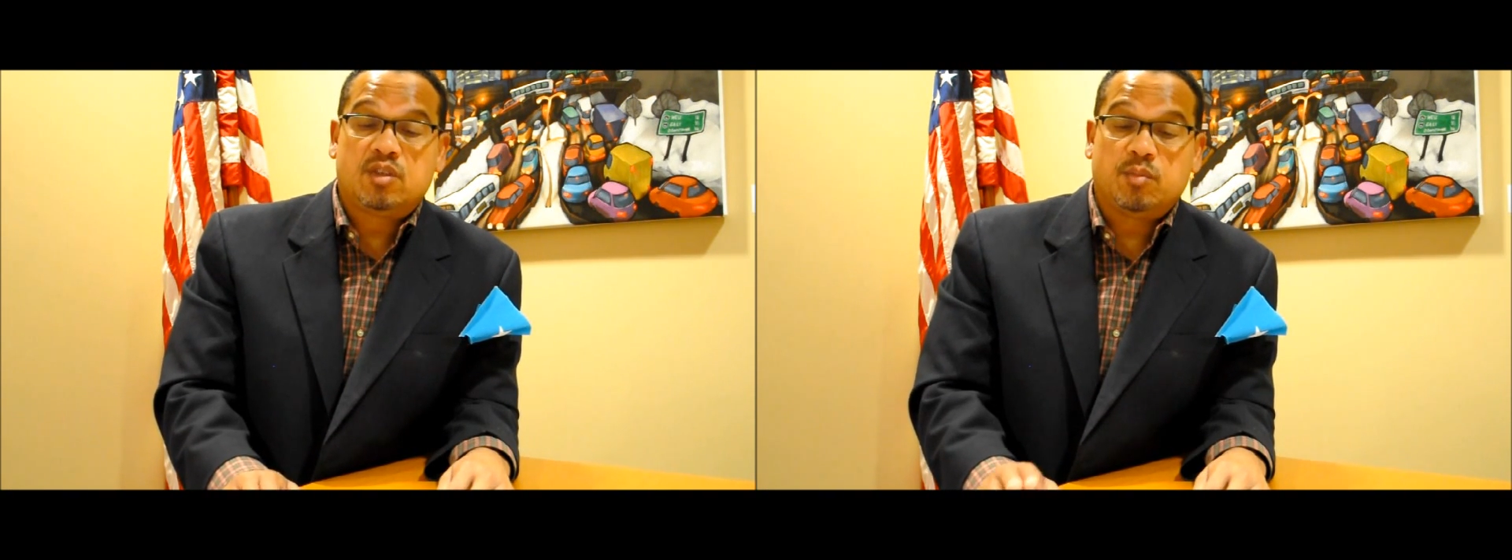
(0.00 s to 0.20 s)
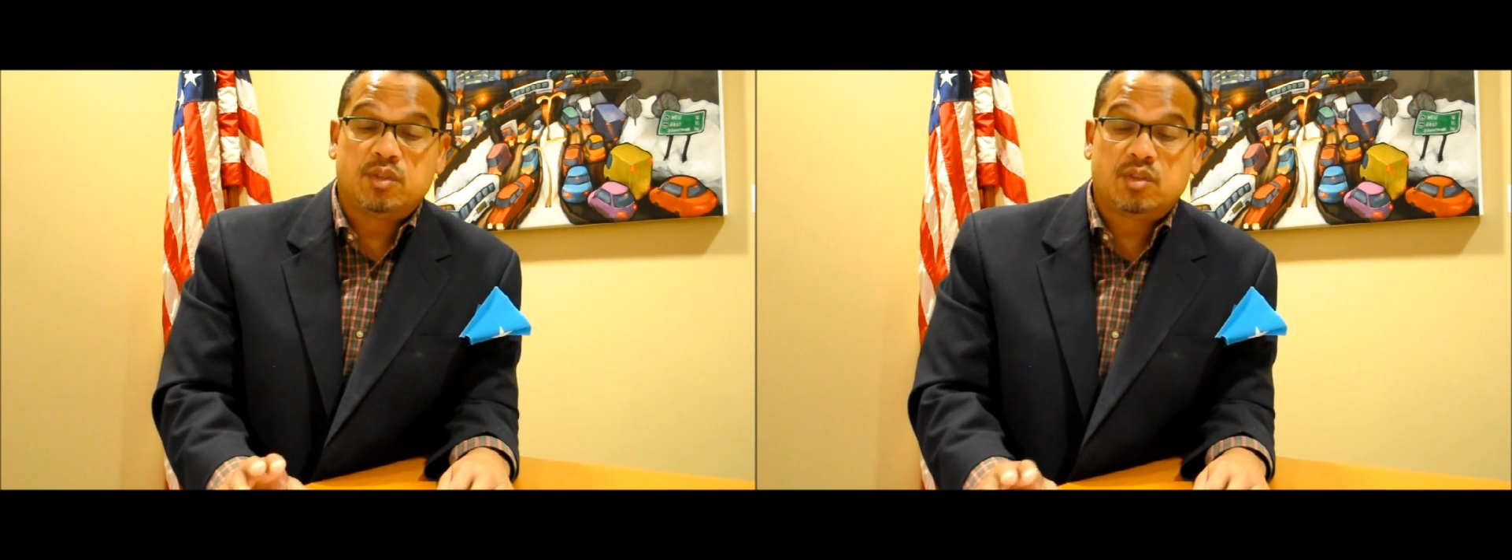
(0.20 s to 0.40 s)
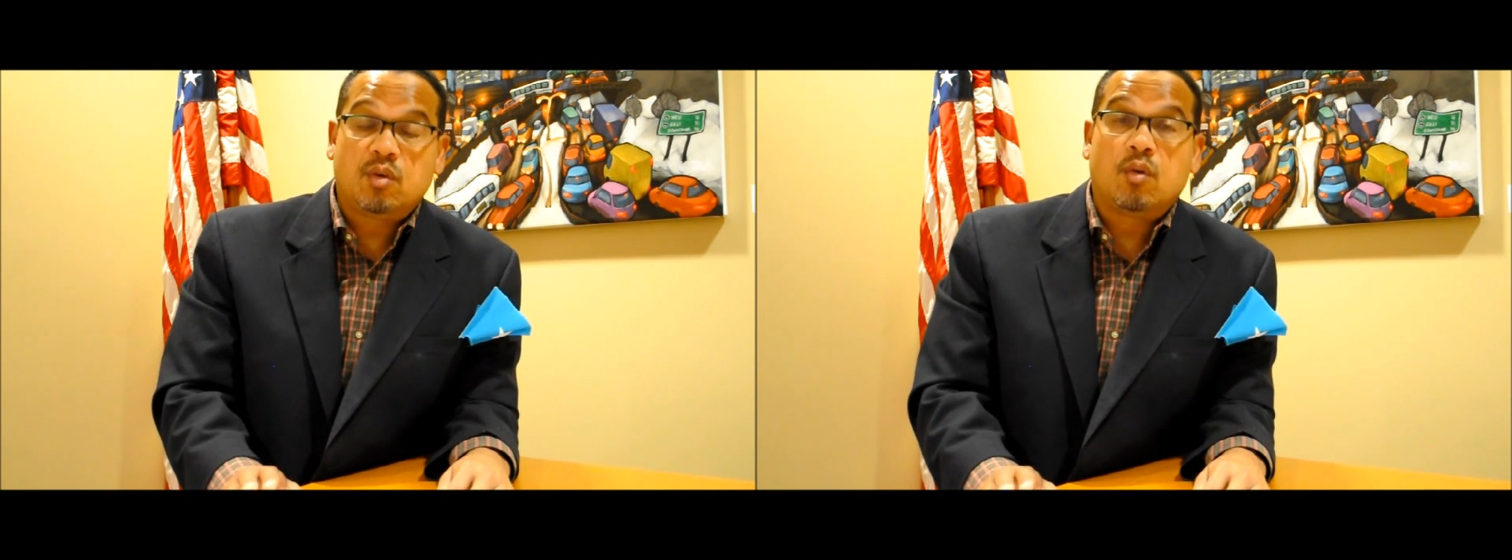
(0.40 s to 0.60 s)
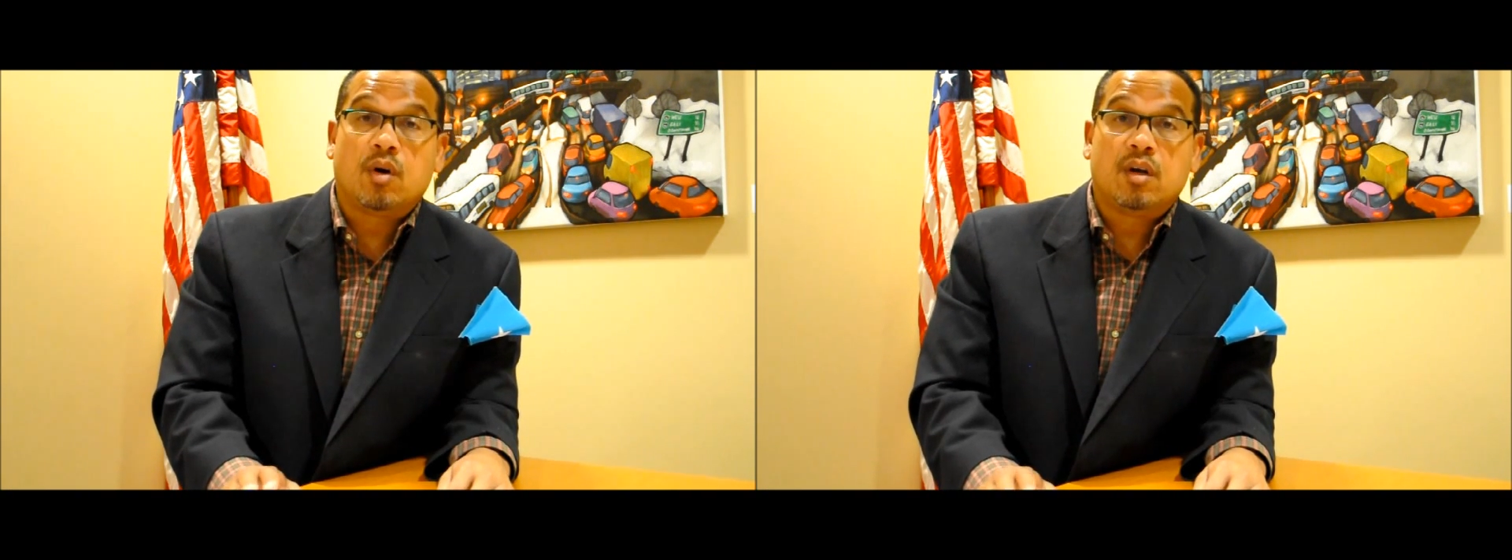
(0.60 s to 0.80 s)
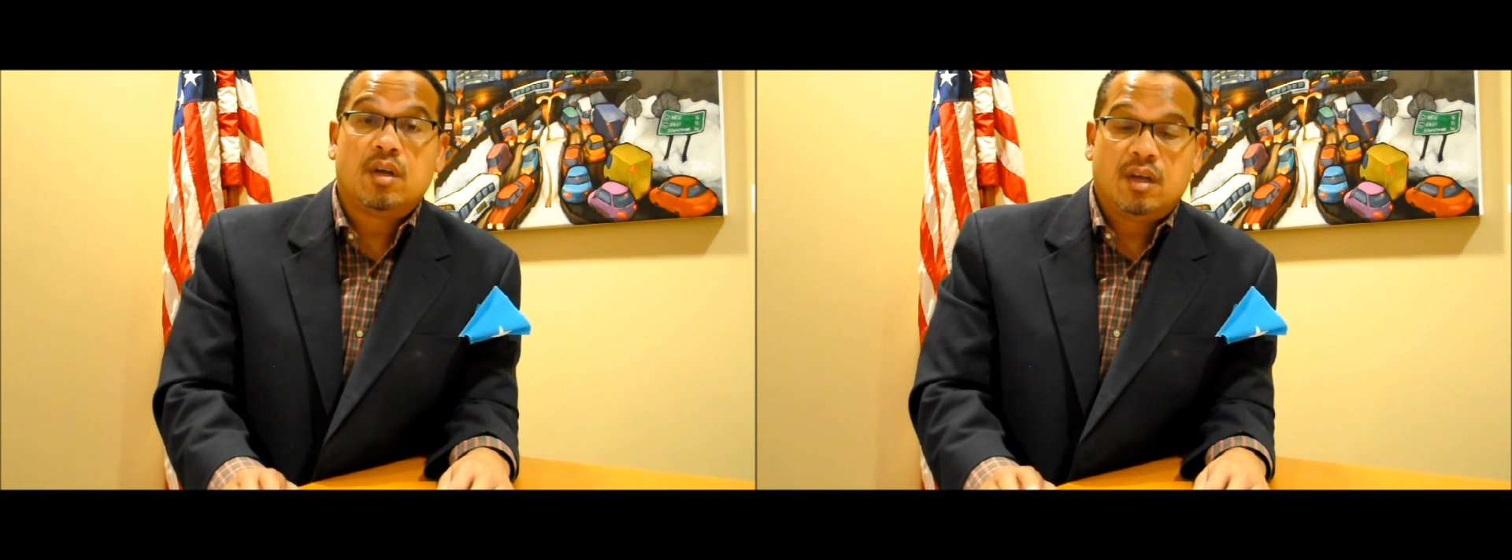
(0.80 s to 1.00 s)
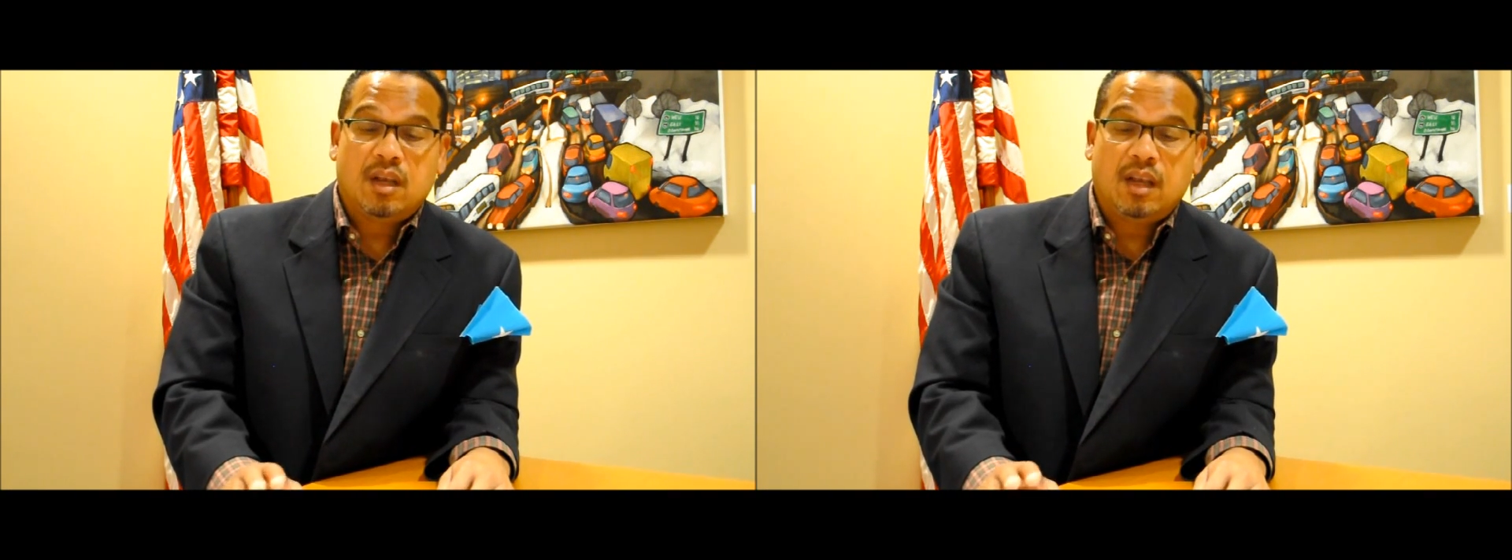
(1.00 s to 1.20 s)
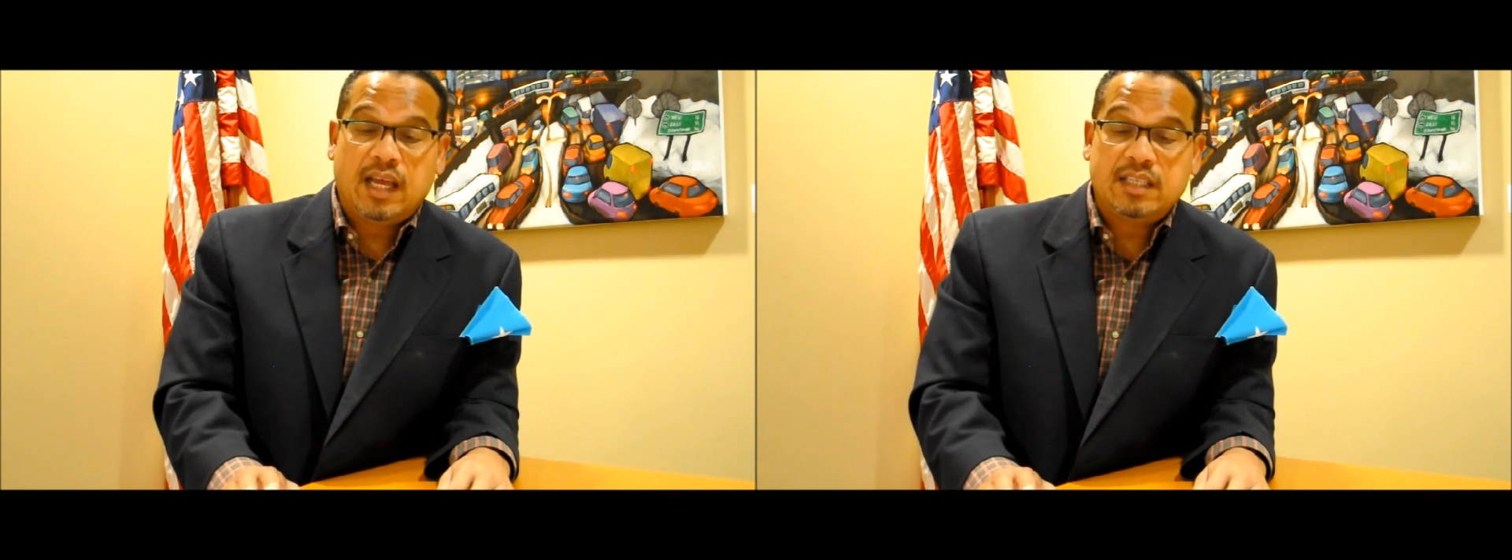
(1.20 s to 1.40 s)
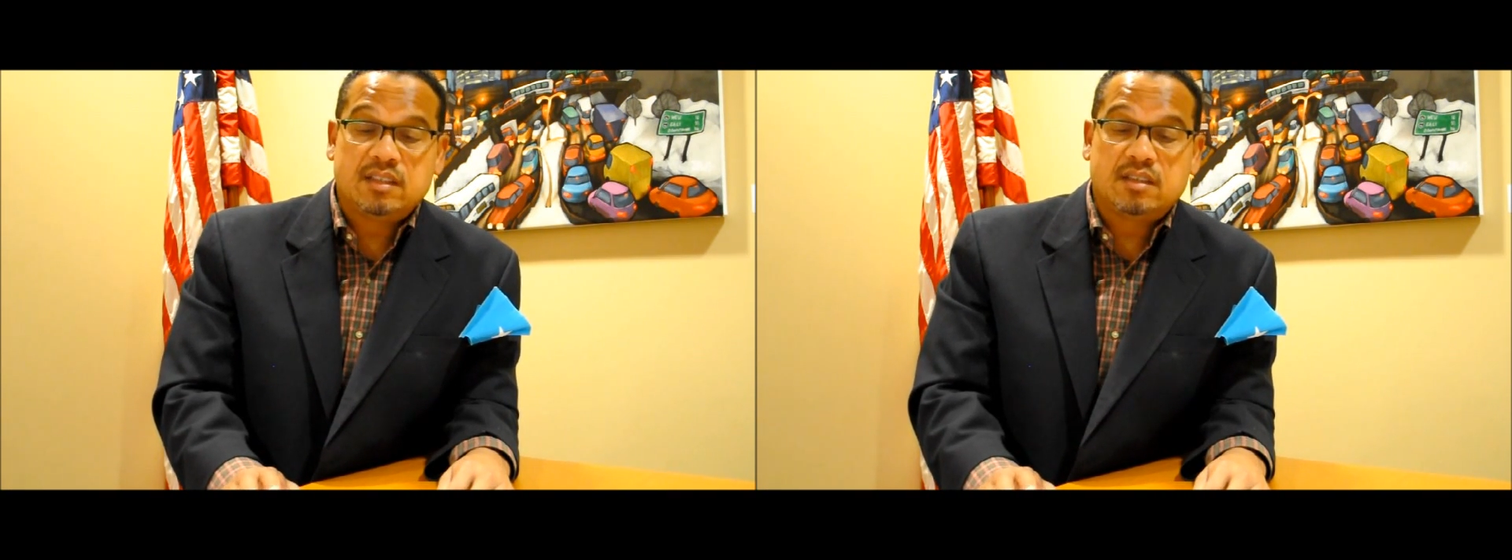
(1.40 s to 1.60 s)
to restore
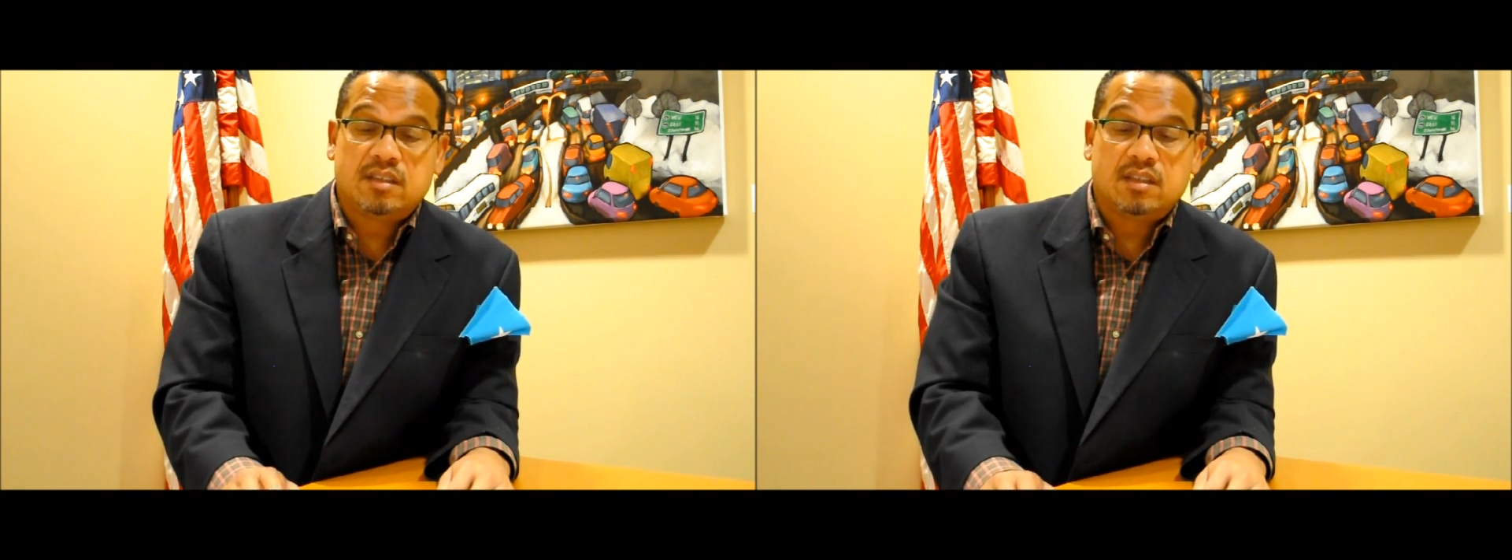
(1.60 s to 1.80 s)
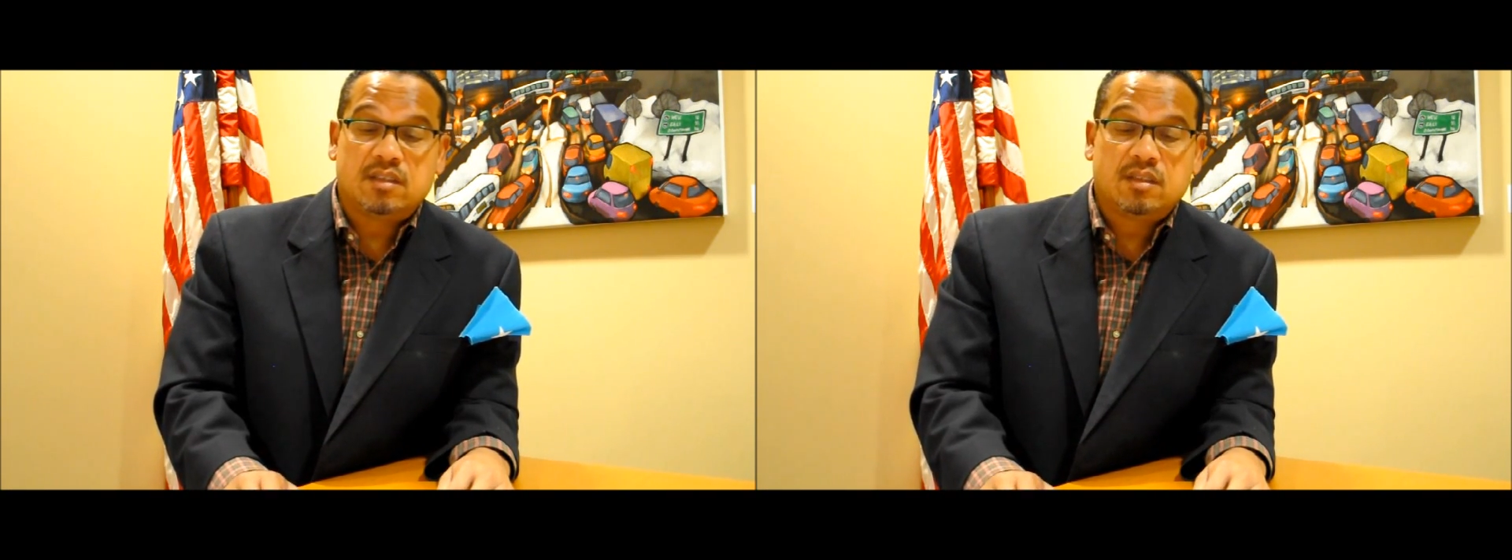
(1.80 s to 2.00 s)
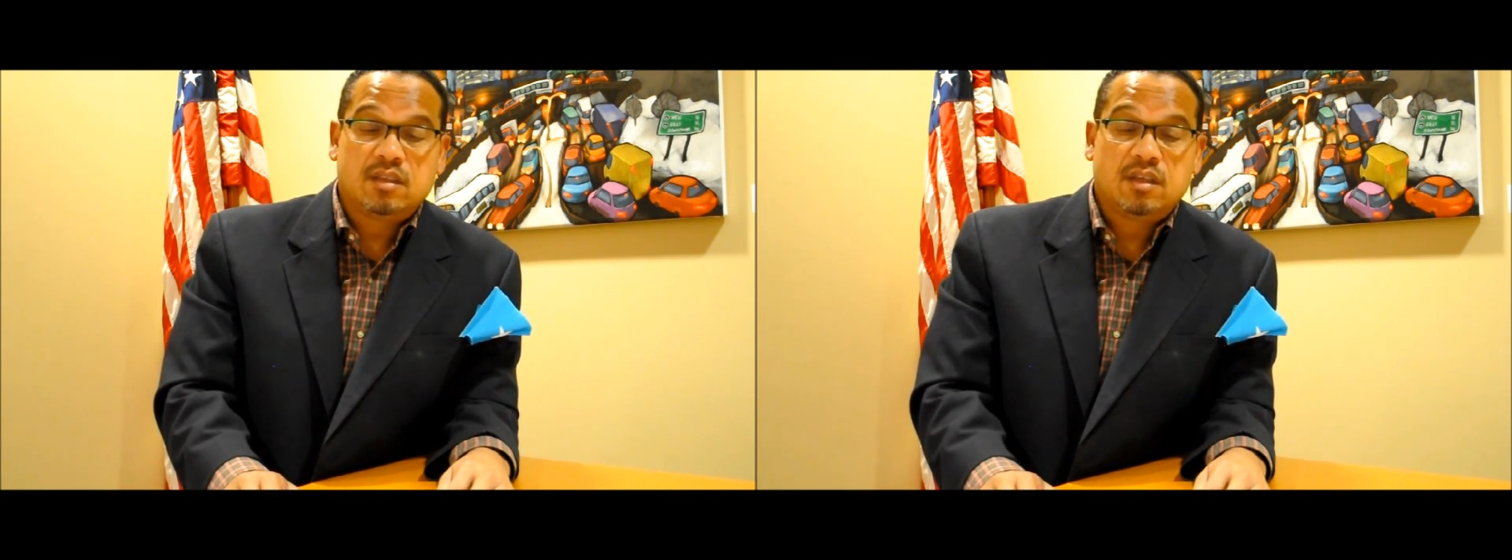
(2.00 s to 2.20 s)
licenses